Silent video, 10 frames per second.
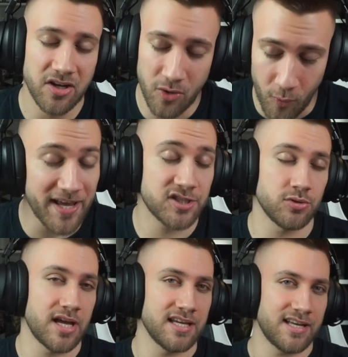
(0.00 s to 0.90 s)
great
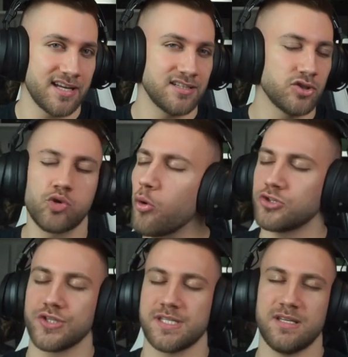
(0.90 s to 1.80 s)
today again.
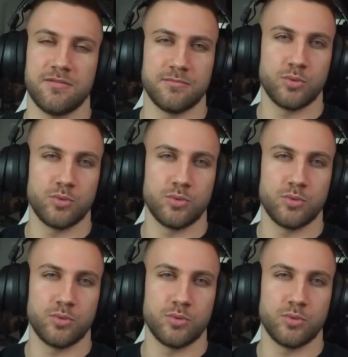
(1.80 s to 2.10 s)
Gorgeous, even.